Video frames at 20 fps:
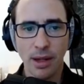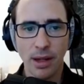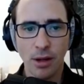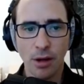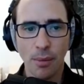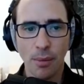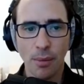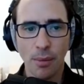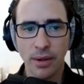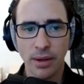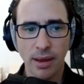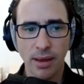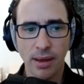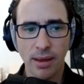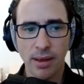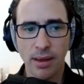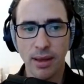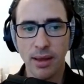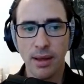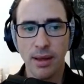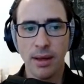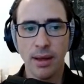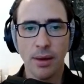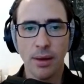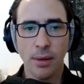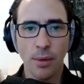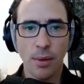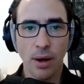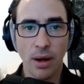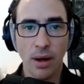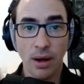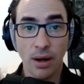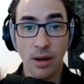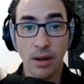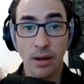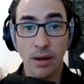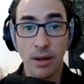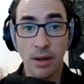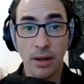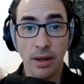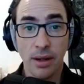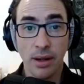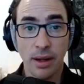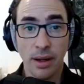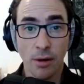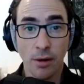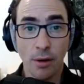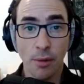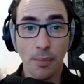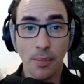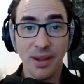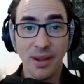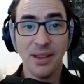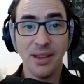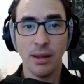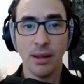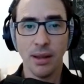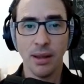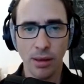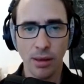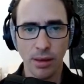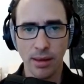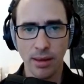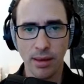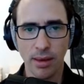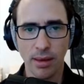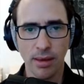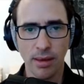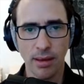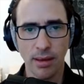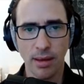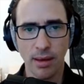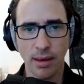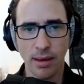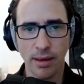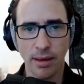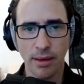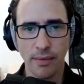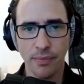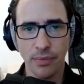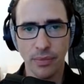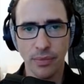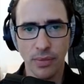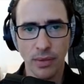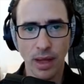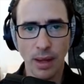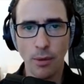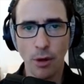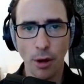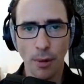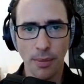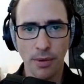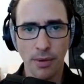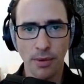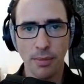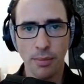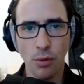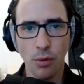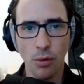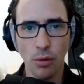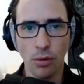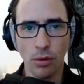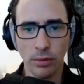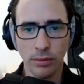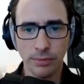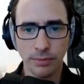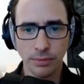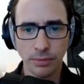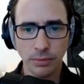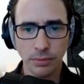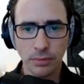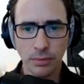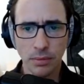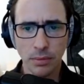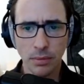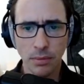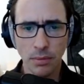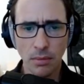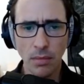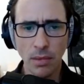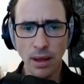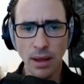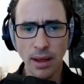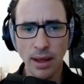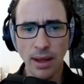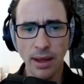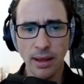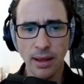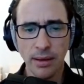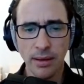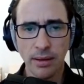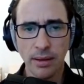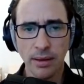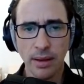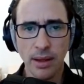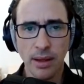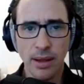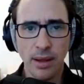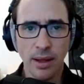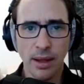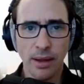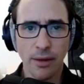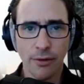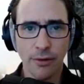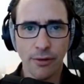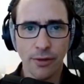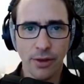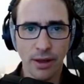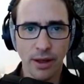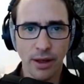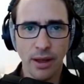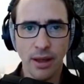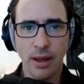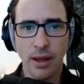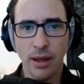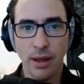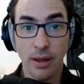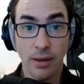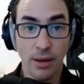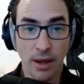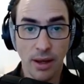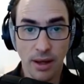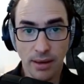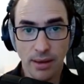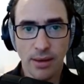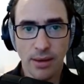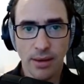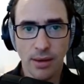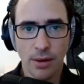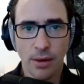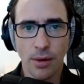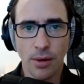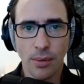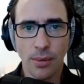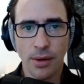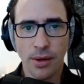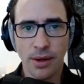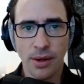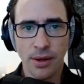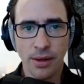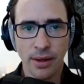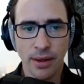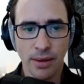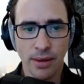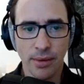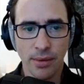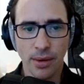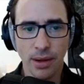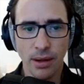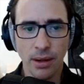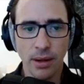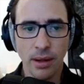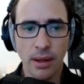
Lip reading: companies who are competing in this MLOps pool. And if they and us, we're here as well,